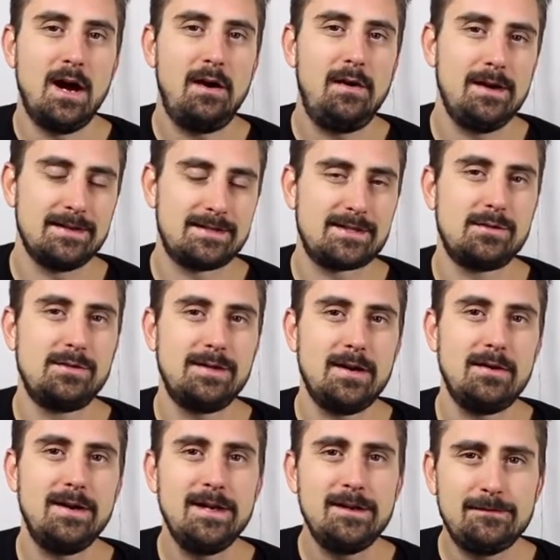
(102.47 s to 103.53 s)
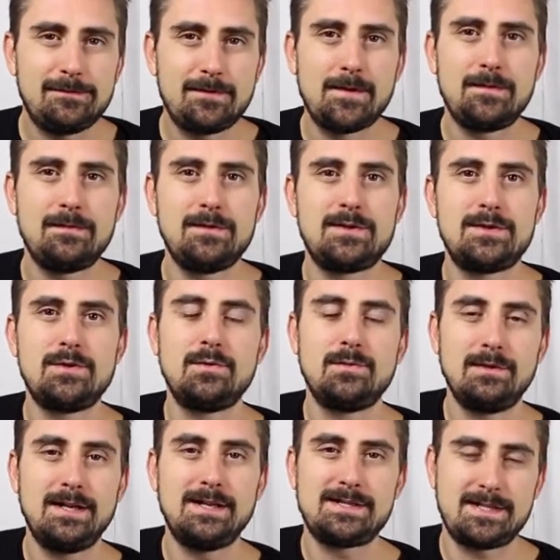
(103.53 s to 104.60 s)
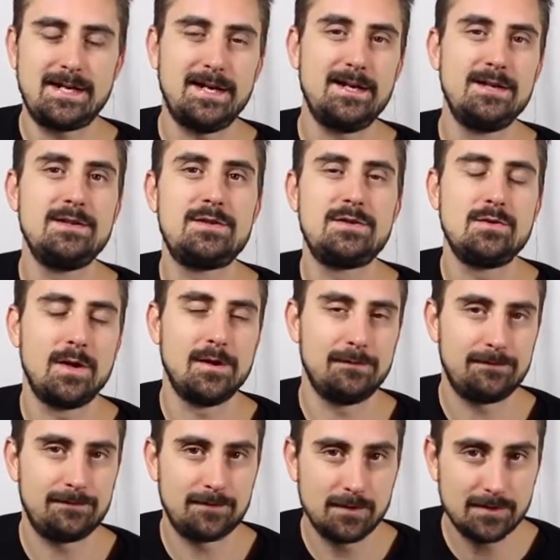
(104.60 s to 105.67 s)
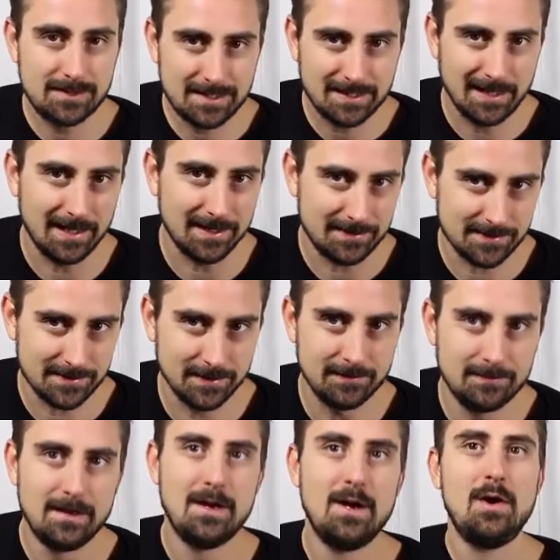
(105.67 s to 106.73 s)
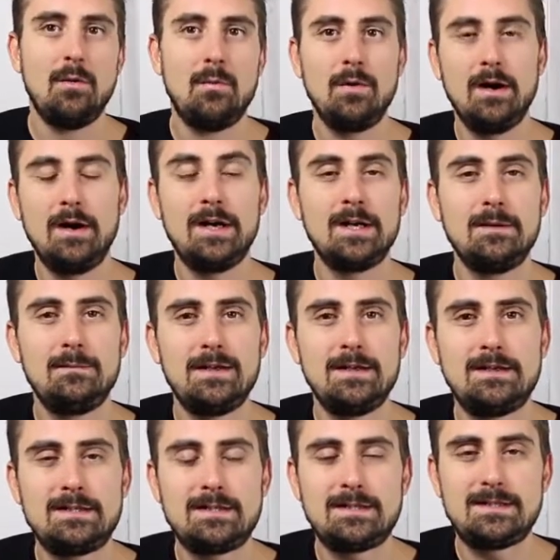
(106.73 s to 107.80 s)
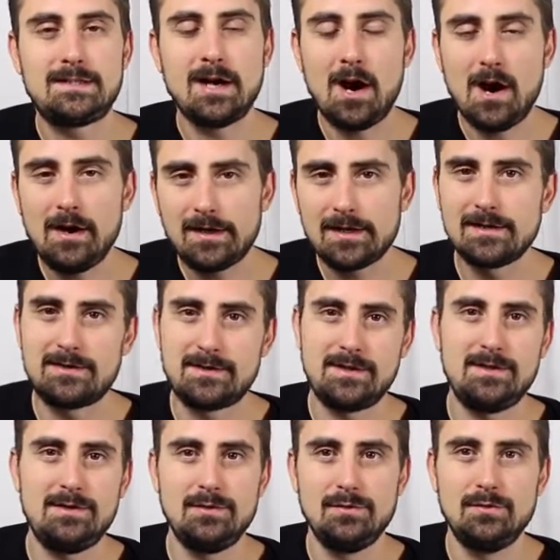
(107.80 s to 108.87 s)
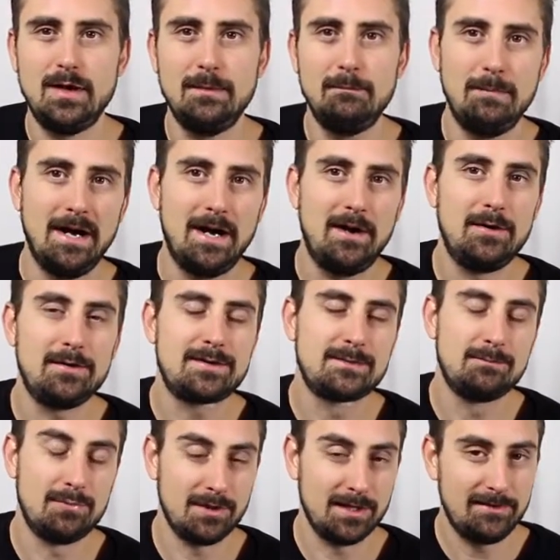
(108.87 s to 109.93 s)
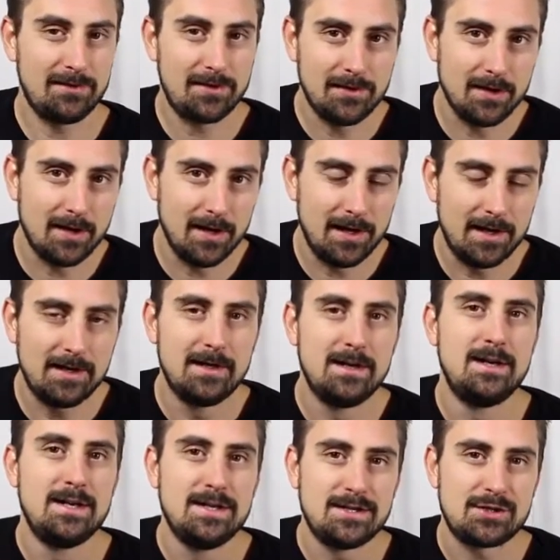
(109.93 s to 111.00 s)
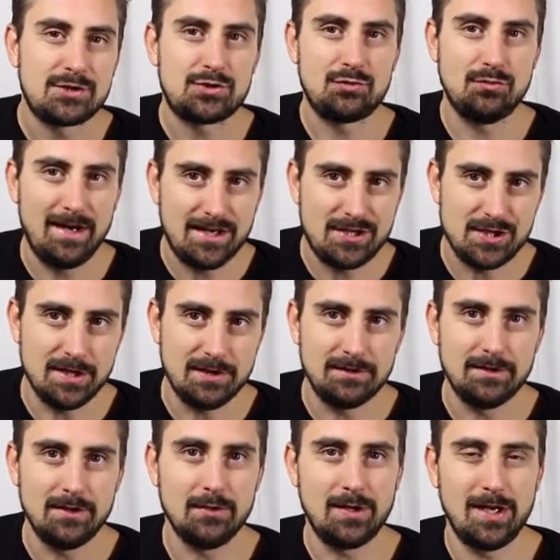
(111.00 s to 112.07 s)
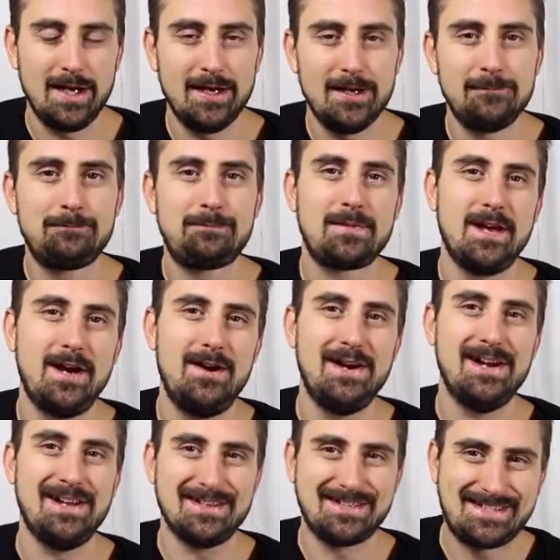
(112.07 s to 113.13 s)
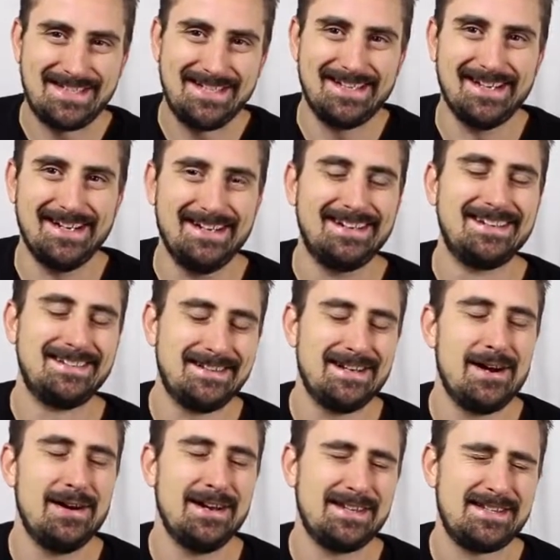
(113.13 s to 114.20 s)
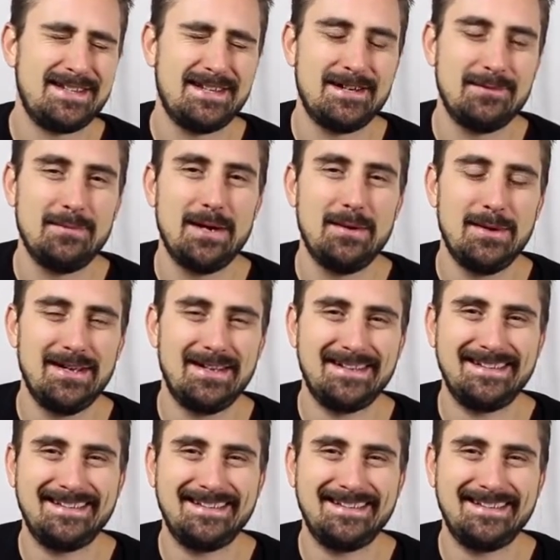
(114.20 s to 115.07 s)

All right, so without any further ado, let's get into our first lesson, where I'm going to be talking to you about, believe it or not, stretching, okay? All right, I'll see you there. All right, see you there. Bye-bye.